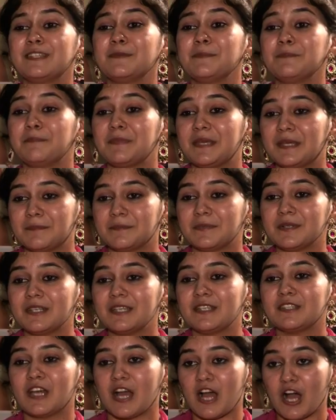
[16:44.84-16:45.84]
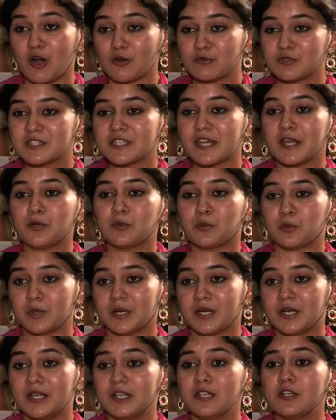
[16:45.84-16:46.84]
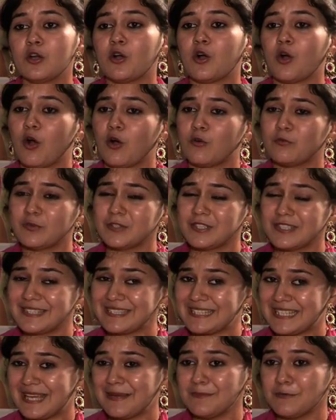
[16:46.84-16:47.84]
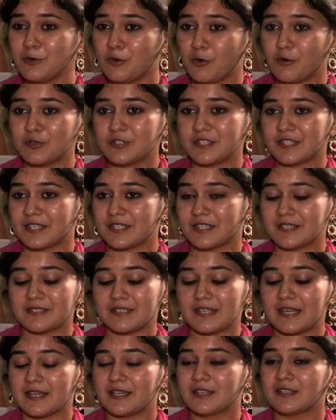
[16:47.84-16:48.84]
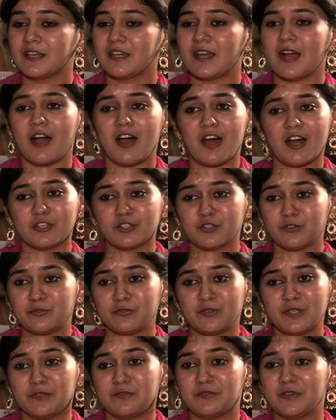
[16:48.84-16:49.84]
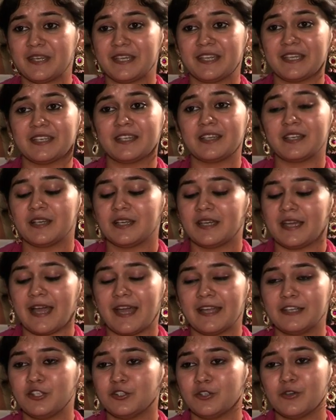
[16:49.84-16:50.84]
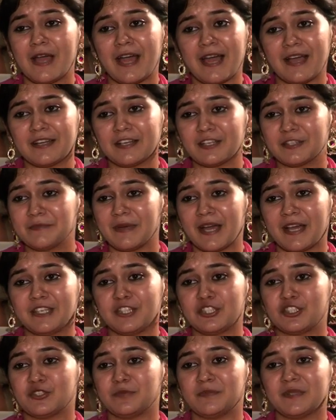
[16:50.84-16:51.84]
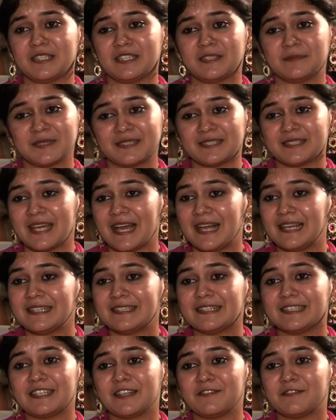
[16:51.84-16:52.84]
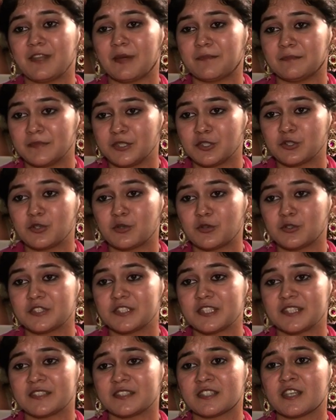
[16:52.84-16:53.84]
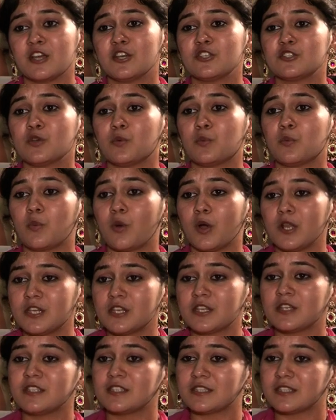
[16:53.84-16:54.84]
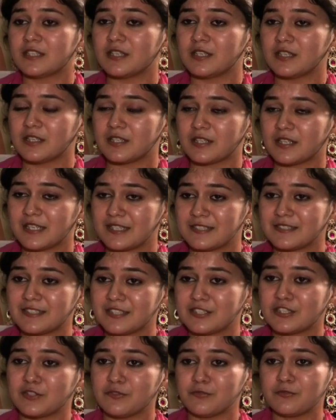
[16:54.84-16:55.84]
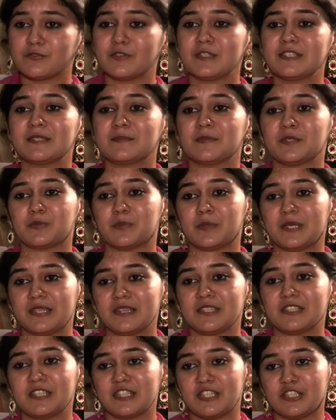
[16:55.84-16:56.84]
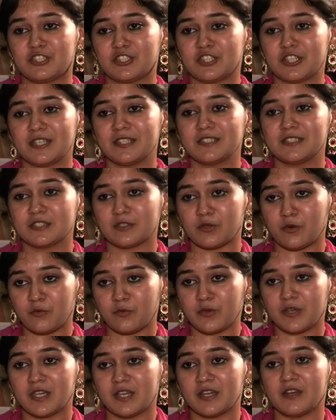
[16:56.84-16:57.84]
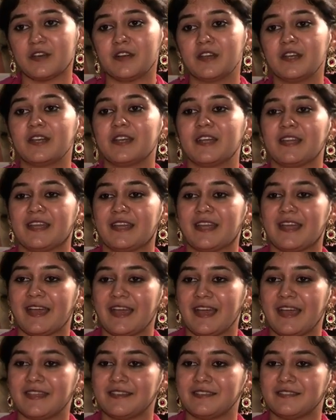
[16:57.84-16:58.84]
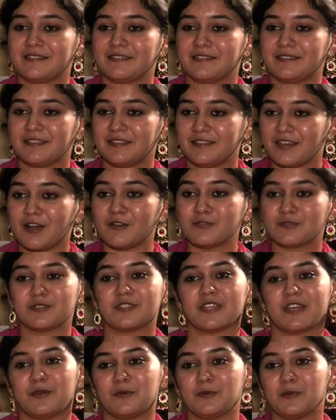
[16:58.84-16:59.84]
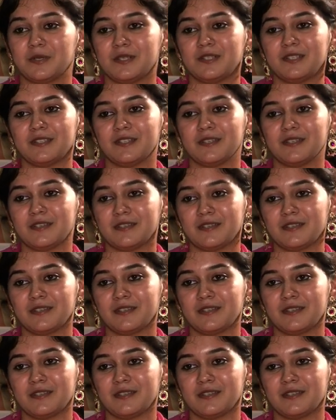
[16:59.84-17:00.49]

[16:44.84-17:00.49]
the people in the outside world offer the same courses like art of living and anger management, personality development courses. So what is the difference between the teachings over here and in the outside world?